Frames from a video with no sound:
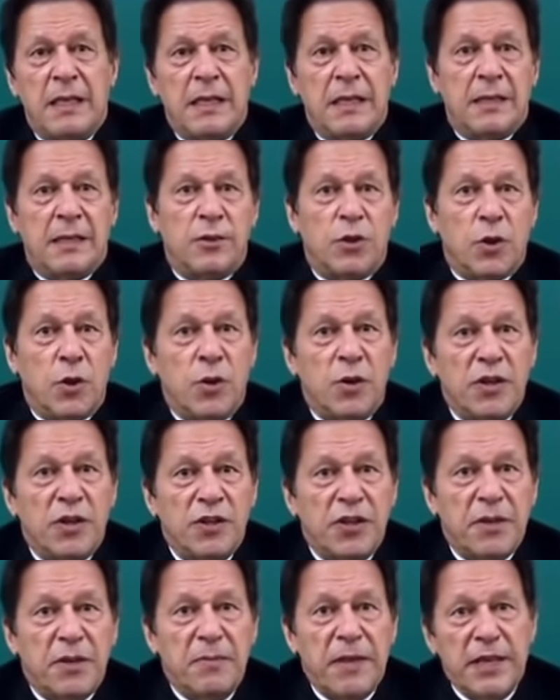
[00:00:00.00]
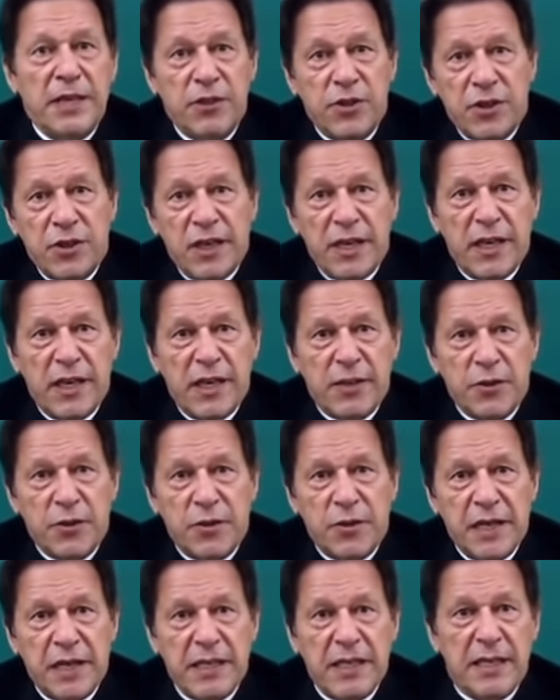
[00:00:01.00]
The onus remains on India to
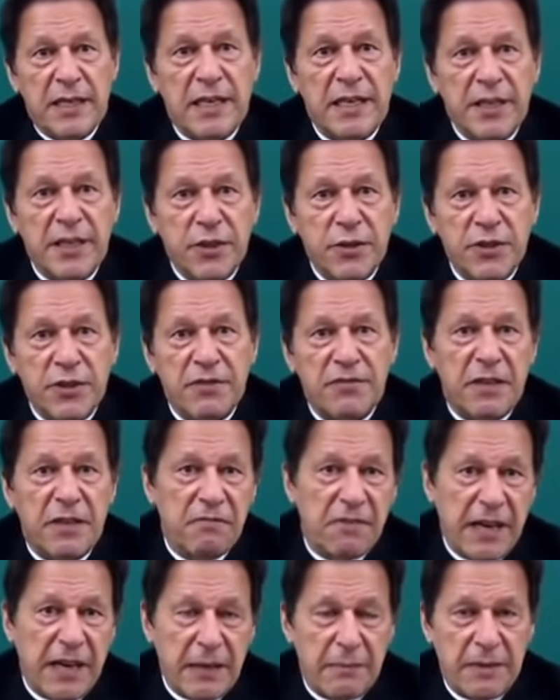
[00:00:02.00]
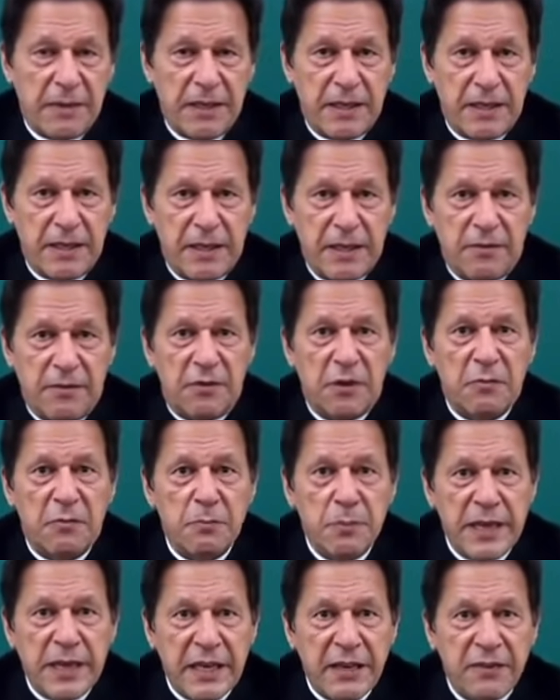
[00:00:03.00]
create a conducive environment for
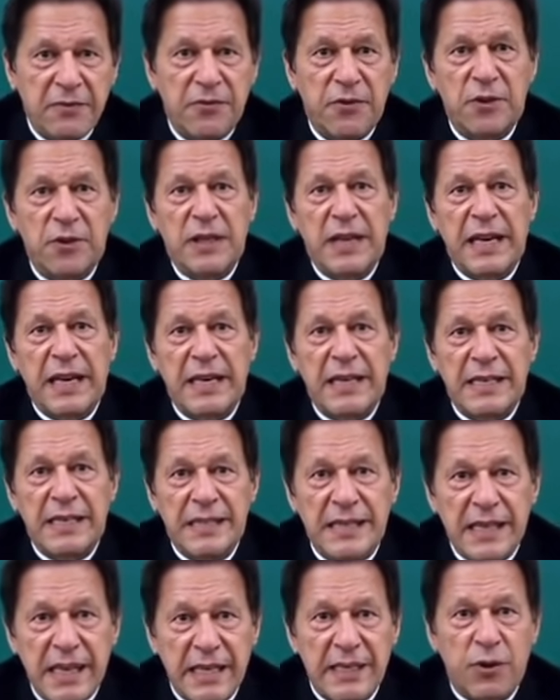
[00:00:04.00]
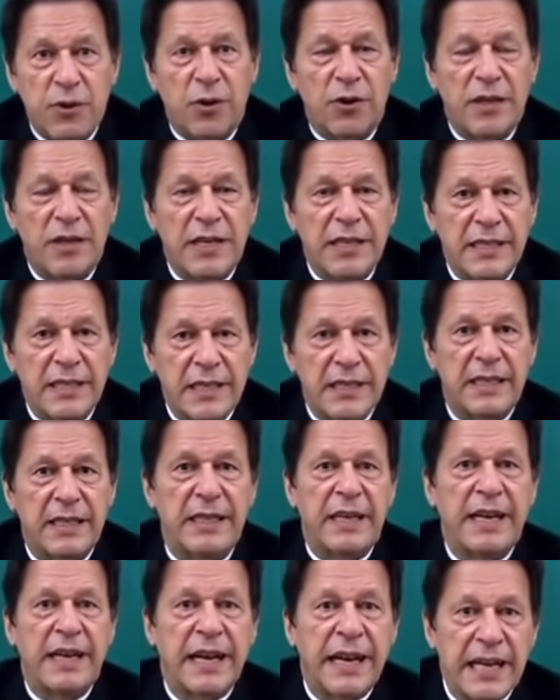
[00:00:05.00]
meaningful and result-oriented
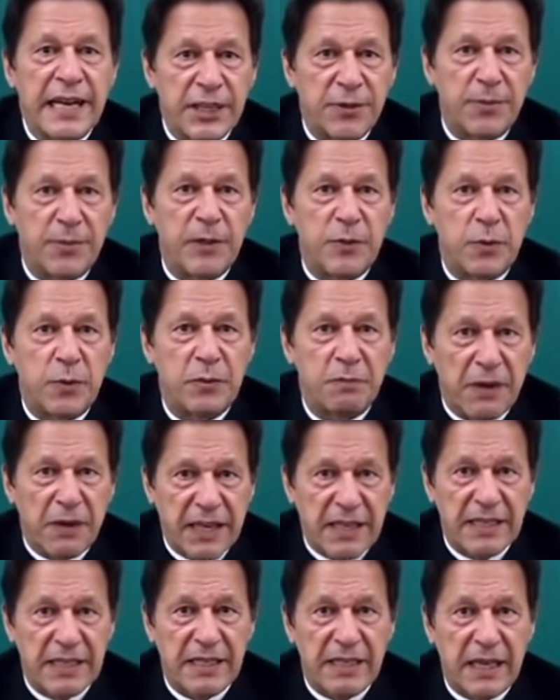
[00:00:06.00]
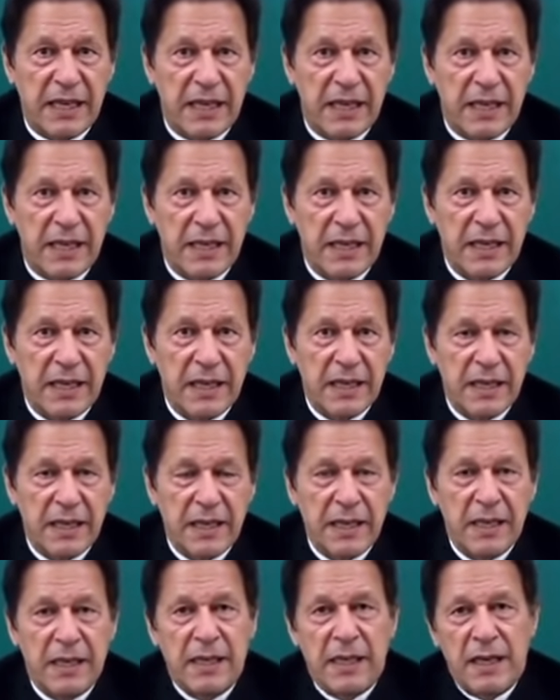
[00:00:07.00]
engagement with Pakistan.
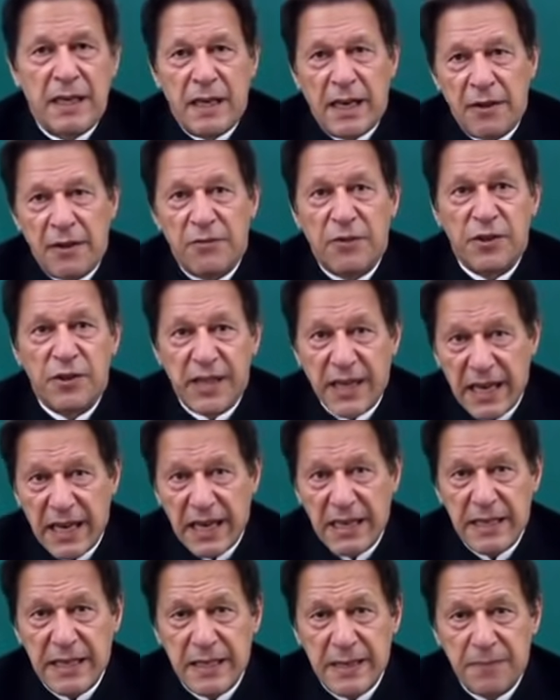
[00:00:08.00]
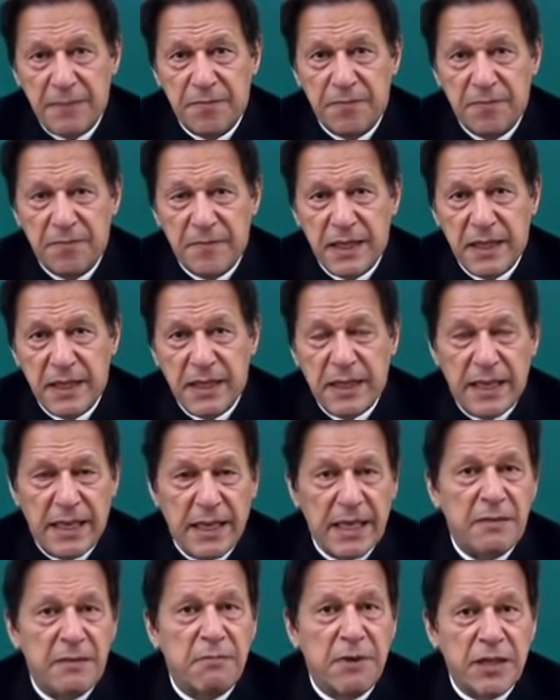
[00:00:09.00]
And for that,
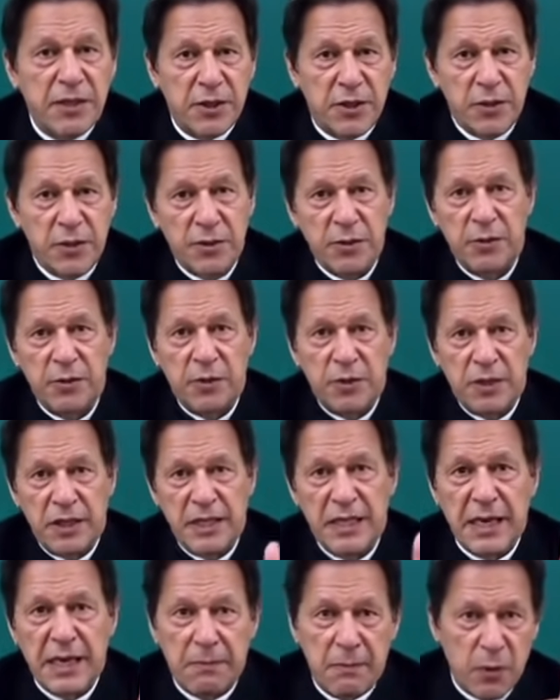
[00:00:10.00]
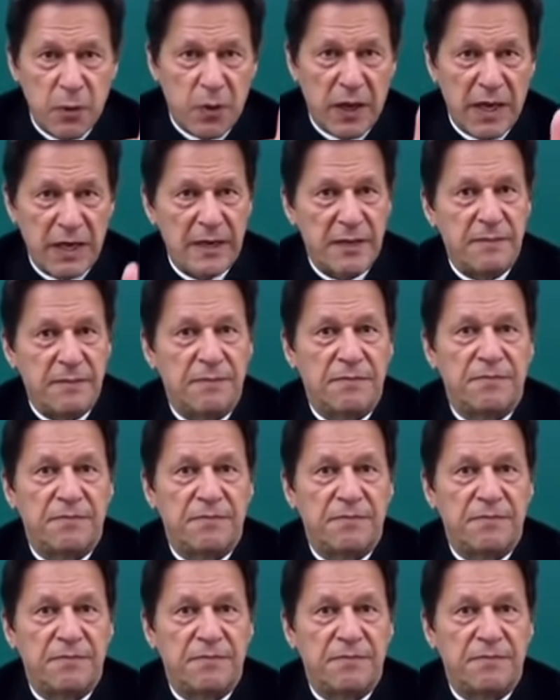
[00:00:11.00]
it must do, number one,